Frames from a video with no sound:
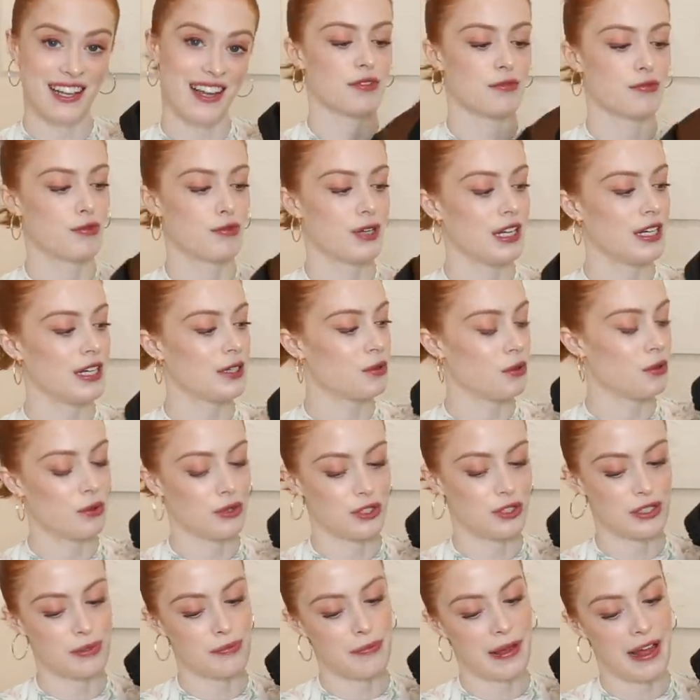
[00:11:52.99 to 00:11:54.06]
Just a really
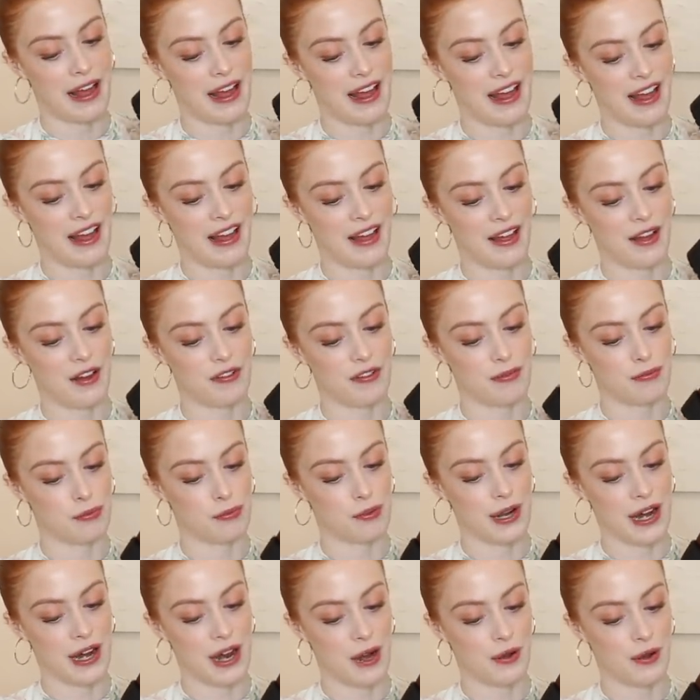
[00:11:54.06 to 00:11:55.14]
gorgeous pair of
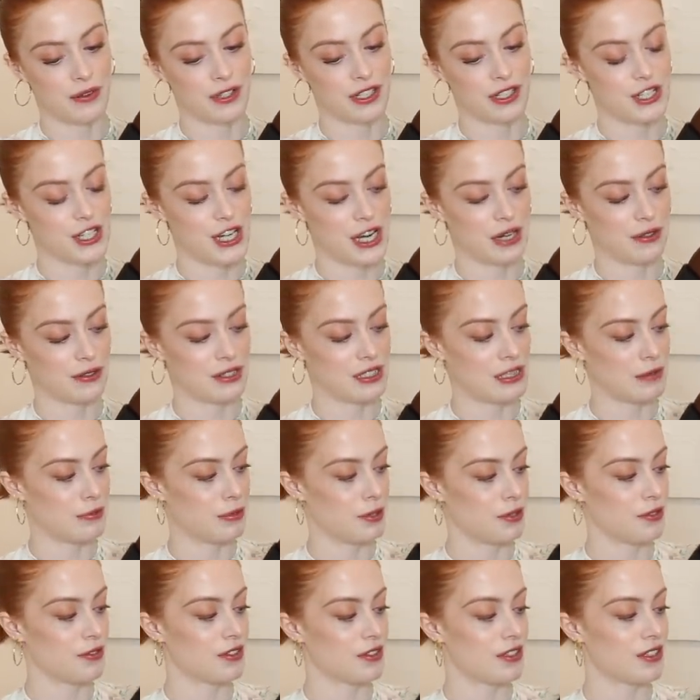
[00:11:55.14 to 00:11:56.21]
brown Chelsea
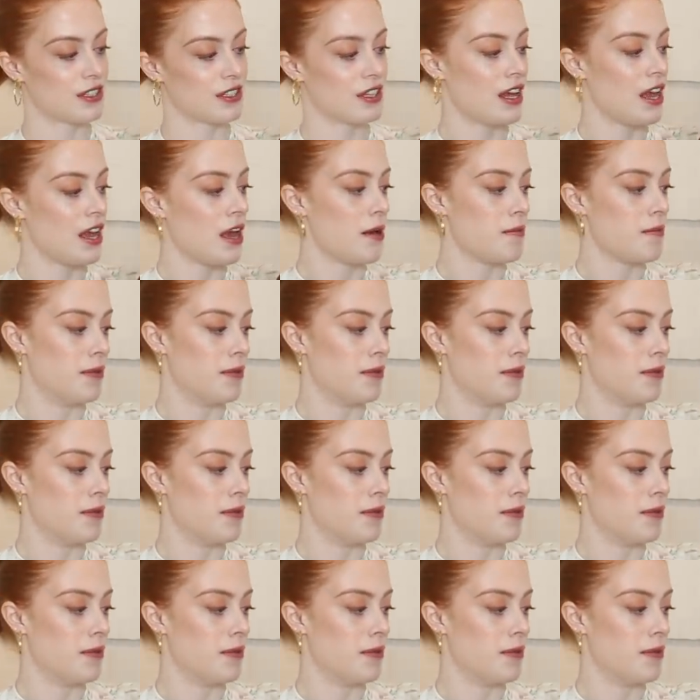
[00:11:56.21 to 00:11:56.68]
boots.